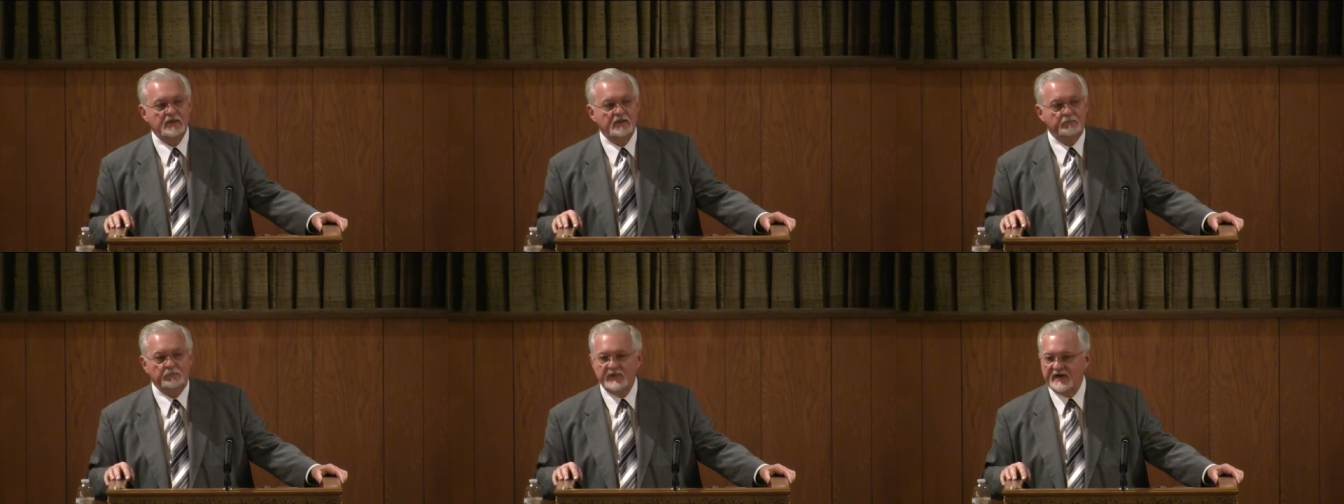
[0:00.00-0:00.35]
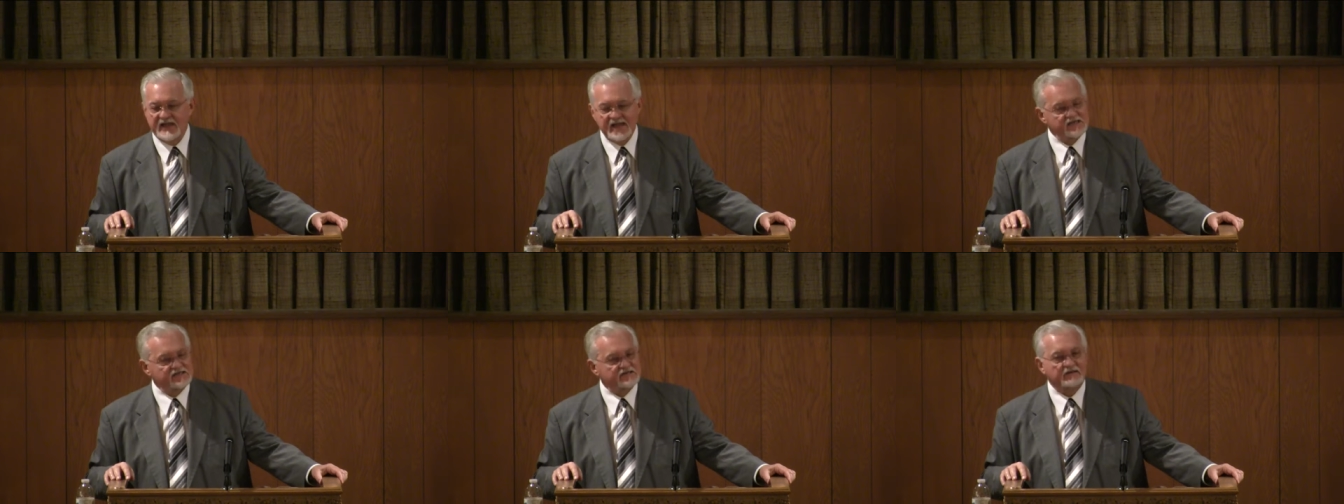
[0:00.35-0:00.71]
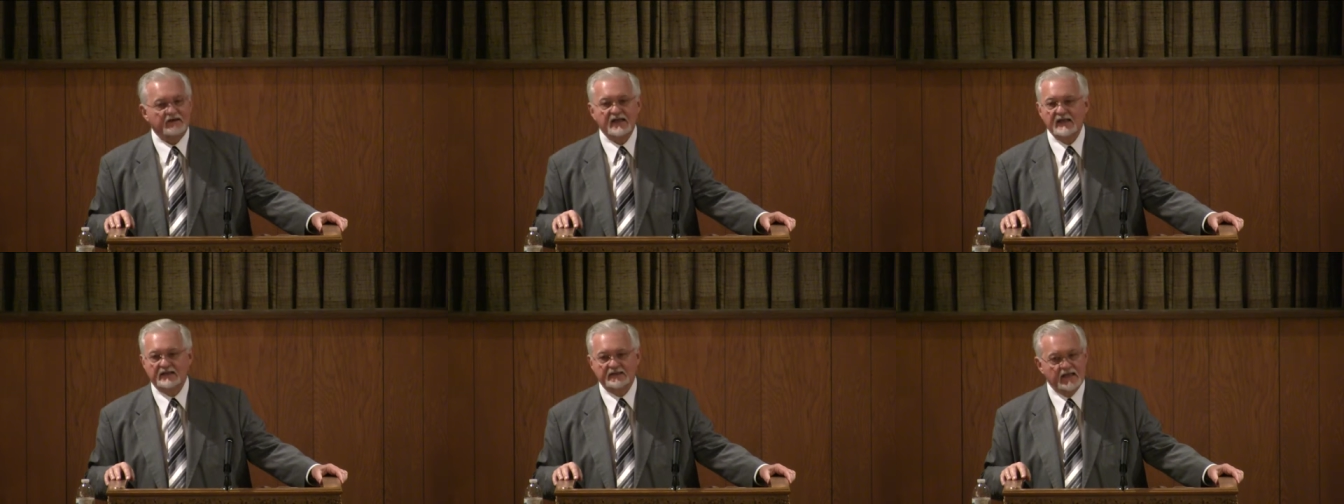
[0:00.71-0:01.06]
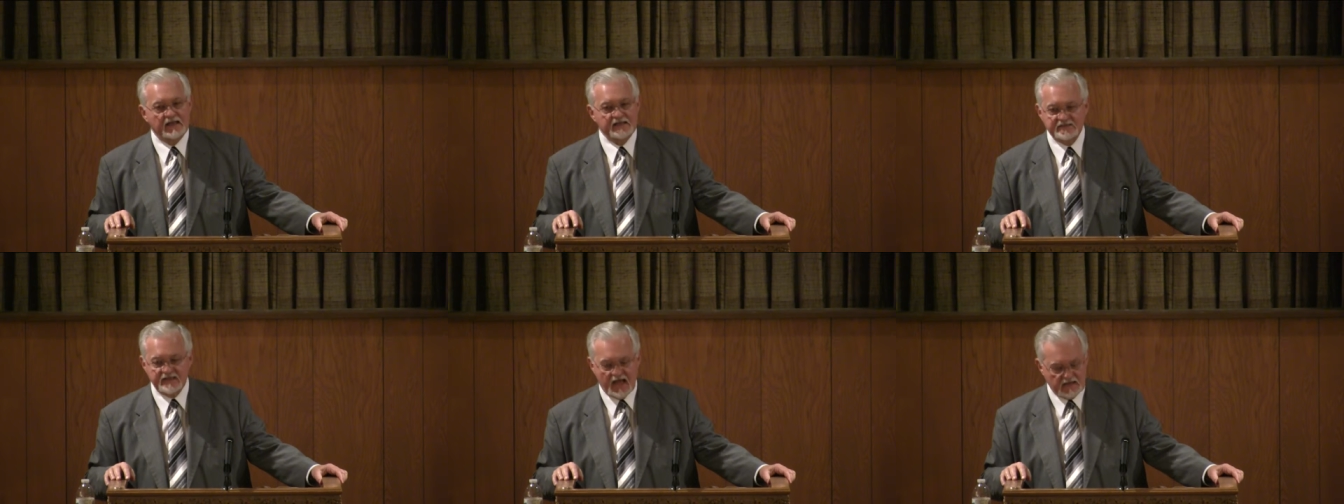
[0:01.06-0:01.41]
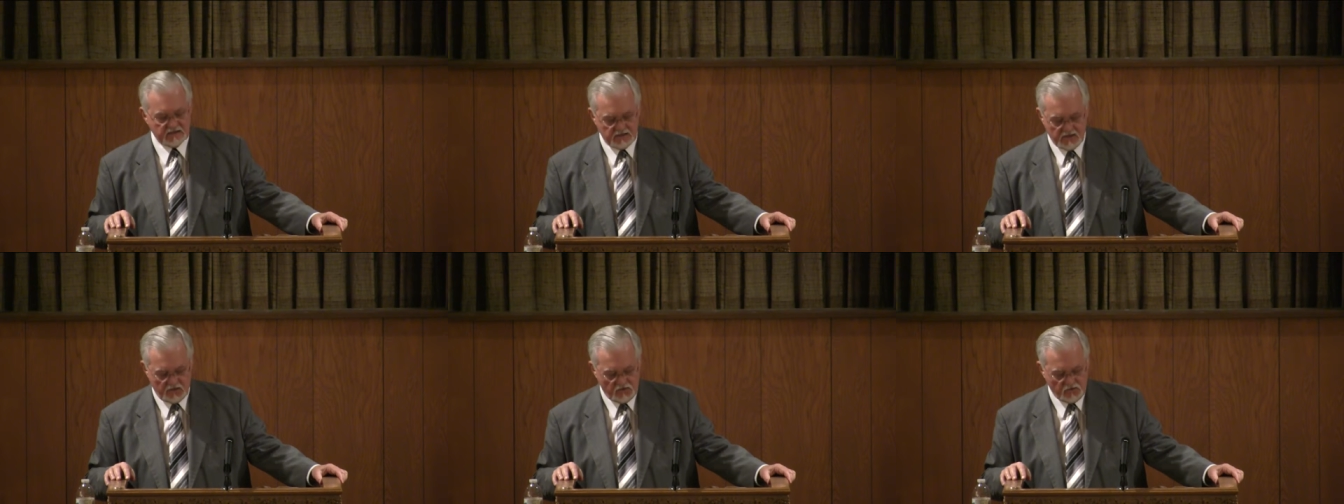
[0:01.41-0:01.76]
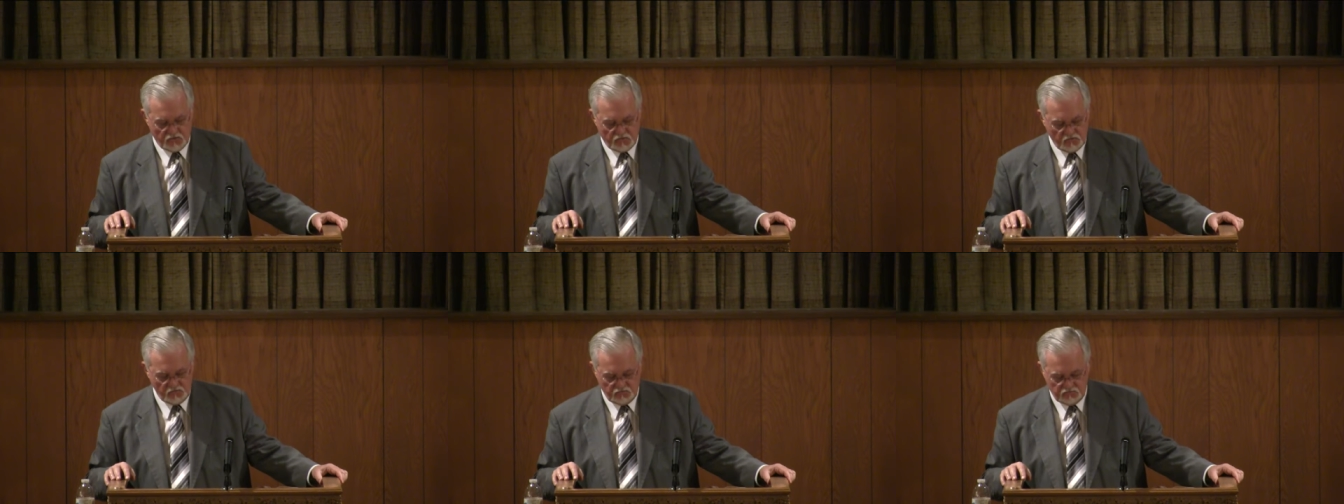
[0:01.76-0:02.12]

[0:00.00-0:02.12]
But Israel does not know.